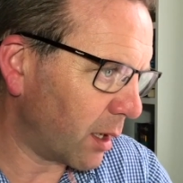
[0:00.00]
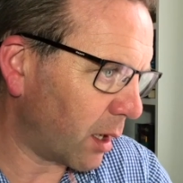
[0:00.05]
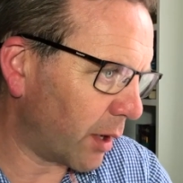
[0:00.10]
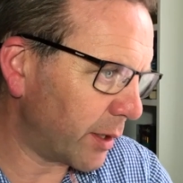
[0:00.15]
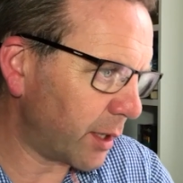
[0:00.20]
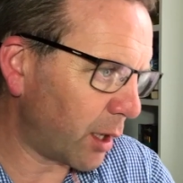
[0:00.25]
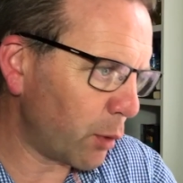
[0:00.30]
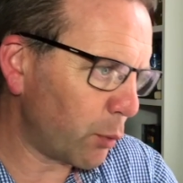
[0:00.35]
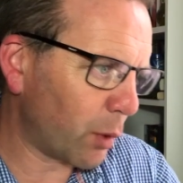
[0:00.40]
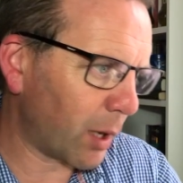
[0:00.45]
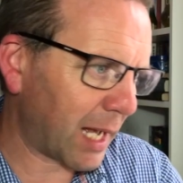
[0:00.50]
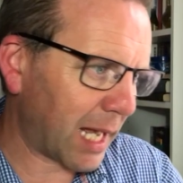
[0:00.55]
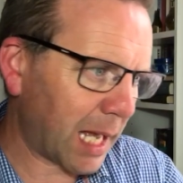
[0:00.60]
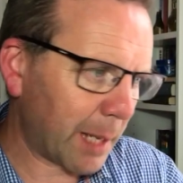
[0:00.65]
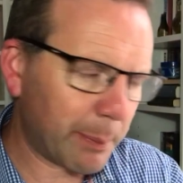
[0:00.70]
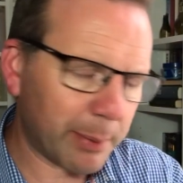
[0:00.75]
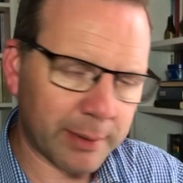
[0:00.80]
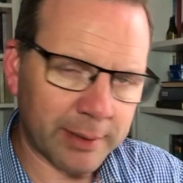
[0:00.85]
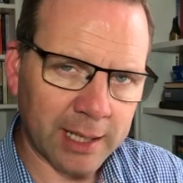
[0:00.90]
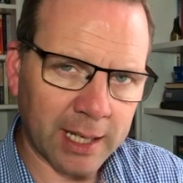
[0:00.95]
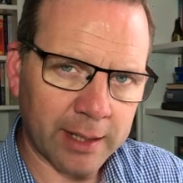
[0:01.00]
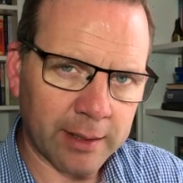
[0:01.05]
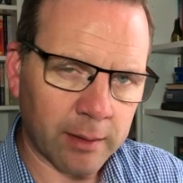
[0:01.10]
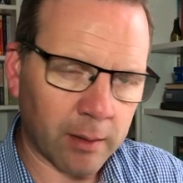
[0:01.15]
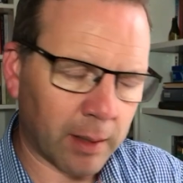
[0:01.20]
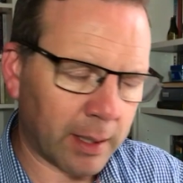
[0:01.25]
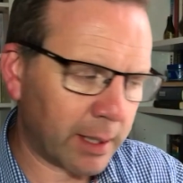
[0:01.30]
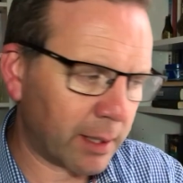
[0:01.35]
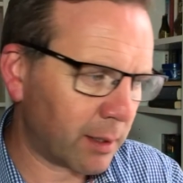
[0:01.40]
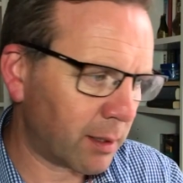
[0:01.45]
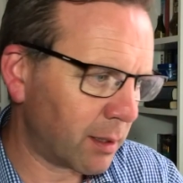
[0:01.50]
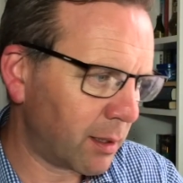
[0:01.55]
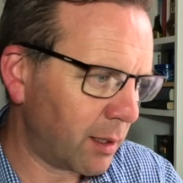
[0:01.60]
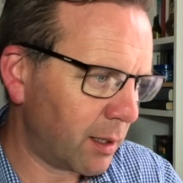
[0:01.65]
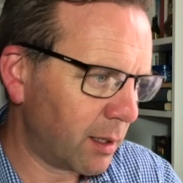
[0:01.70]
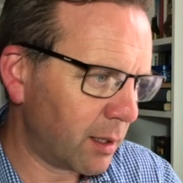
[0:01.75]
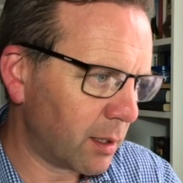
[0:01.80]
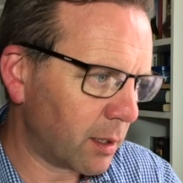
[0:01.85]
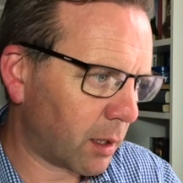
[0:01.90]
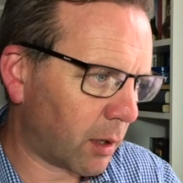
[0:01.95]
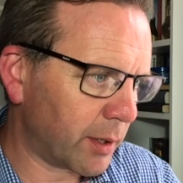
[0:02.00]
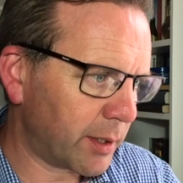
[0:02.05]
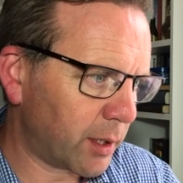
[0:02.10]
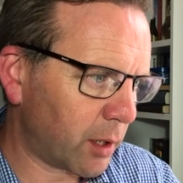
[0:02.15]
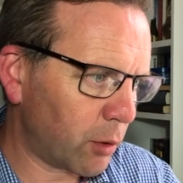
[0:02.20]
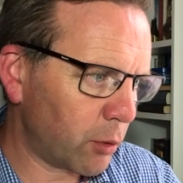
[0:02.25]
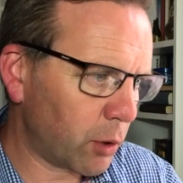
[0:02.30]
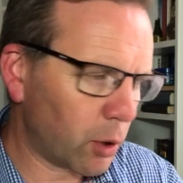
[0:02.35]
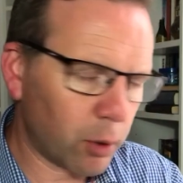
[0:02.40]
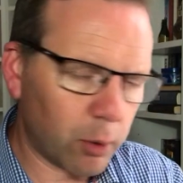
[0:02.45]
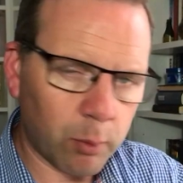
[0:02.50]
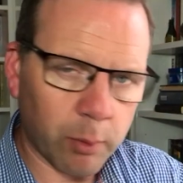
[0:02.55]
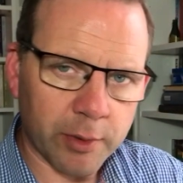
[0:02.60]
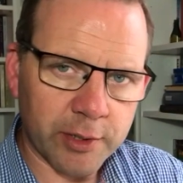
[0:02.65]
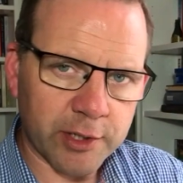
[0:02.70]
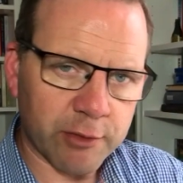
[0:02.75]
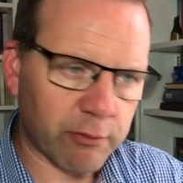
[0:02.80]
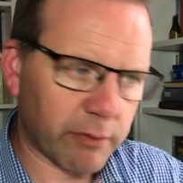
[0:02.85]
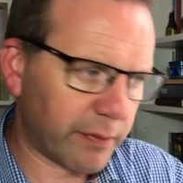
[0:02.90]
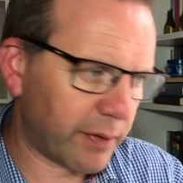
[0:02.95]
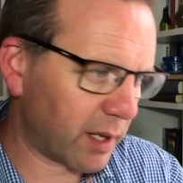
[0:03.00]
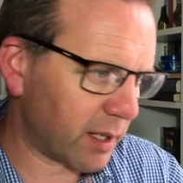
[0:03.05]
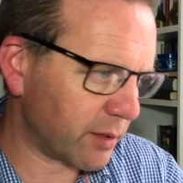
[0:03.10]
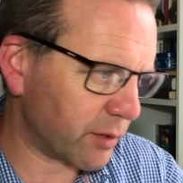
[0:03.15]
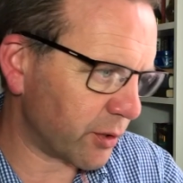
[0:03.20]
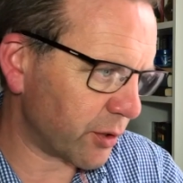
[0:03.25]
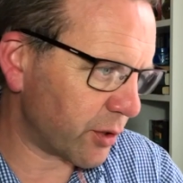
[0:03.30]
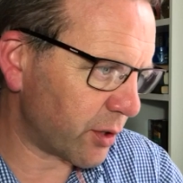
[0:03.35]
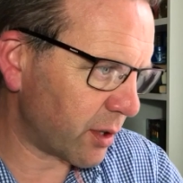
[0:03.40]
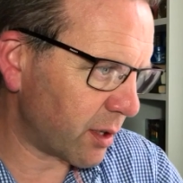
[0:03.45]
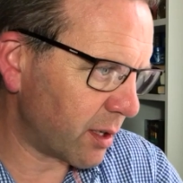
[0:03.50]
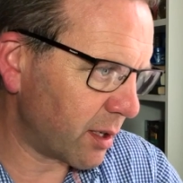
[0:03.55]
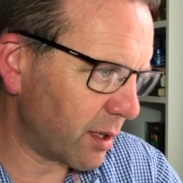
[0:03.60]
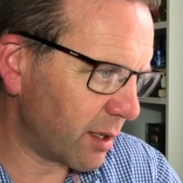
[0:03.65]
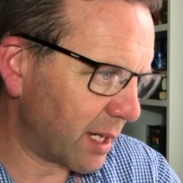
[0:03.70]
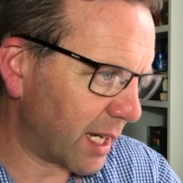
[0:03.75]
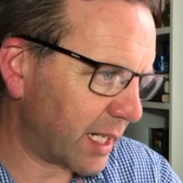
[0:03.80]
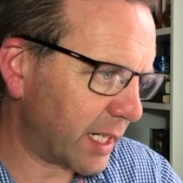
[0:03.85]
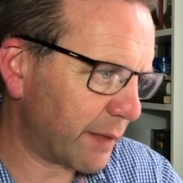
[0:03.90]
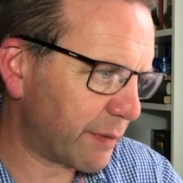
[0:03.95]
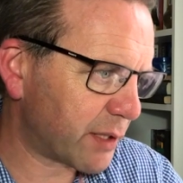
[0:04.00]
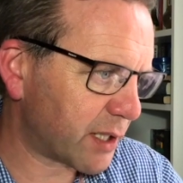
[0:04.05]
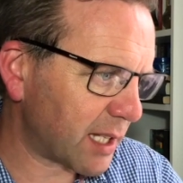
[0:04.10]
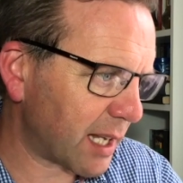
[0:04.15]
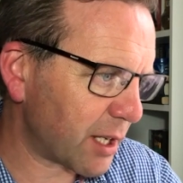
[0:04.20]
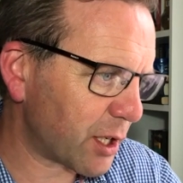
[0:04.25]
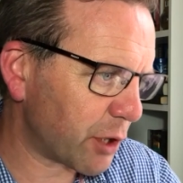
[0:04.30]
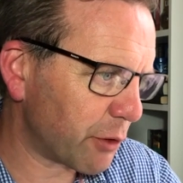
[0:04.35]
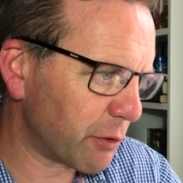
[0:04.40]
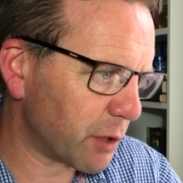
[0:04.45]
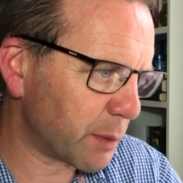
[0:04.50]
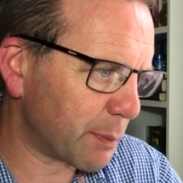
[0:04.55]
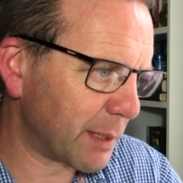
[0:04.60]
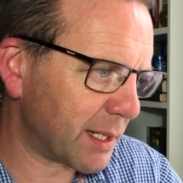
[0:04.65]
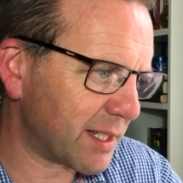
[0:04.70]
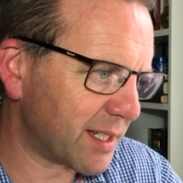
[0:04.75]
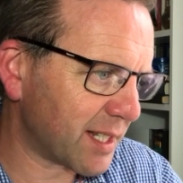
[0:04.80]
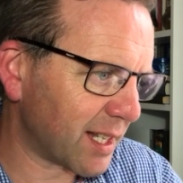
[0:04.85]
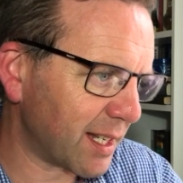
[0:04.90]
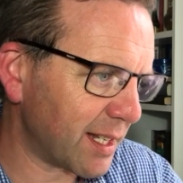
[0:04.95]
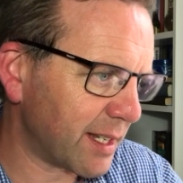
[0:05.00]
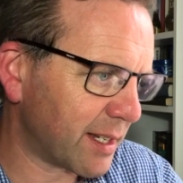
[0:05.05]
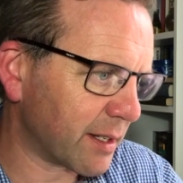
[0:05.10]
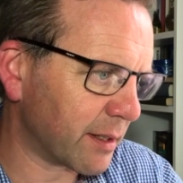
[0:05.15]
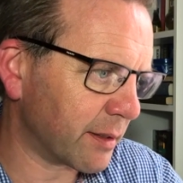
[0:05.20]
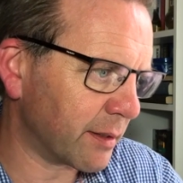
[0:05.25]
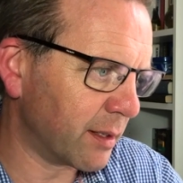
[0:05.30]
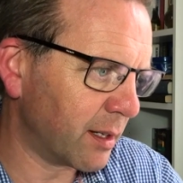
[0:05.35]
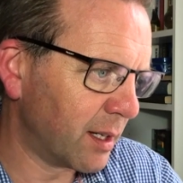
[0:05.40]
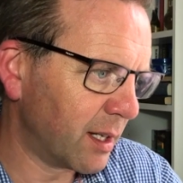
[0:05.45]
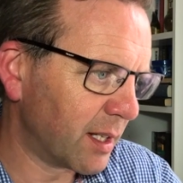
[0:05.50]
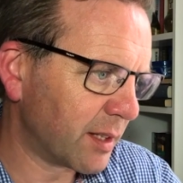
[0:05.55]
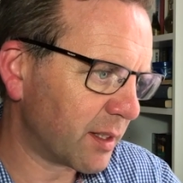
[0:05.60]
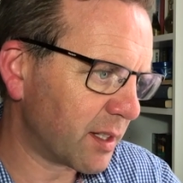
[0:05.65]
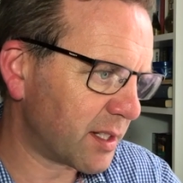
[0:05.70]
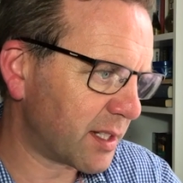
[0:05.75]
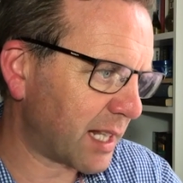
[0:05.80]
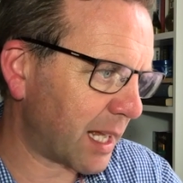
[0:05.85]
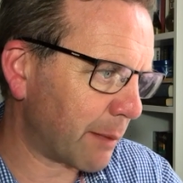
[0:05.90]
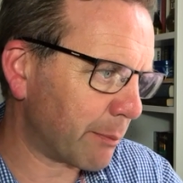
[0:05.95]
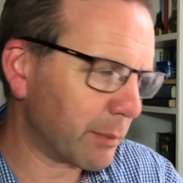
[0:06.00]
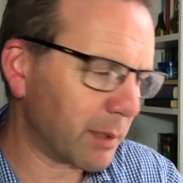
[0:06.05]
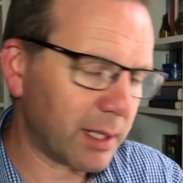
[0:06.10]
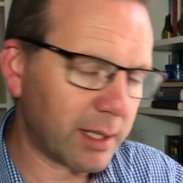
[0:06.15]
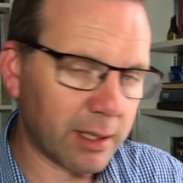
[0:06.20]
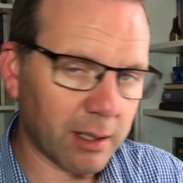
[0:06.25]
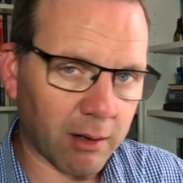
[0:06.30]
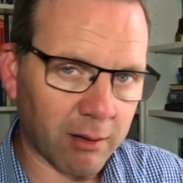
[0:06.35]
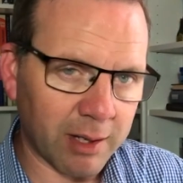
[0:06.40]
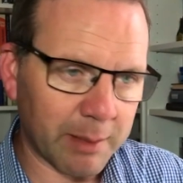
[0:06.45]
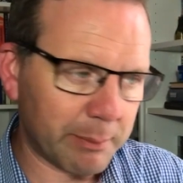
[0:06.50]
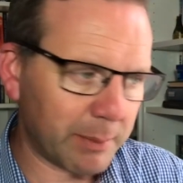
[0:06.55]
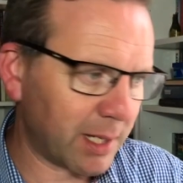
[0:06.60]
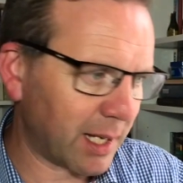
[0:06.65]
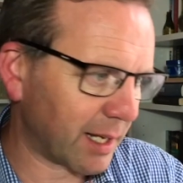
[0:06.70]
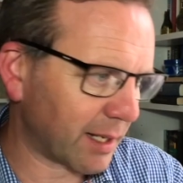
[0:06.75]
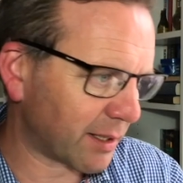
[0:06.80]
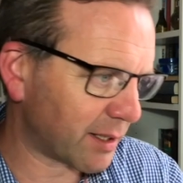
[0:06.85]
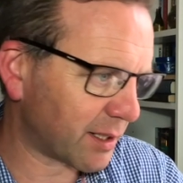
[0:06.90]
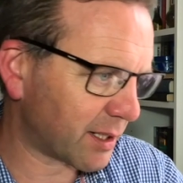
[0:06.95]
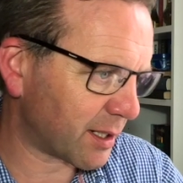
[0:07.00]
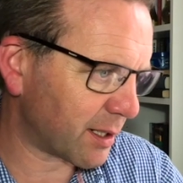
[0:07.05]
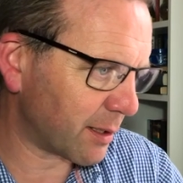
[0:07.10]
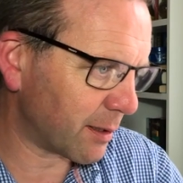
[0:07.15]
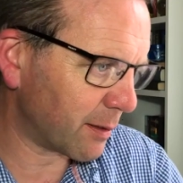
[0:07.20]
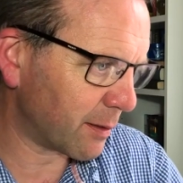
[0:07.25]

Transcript: I know what happened that night. I know who wants revenge. And if Sasha has been taken, does that mean I'm next?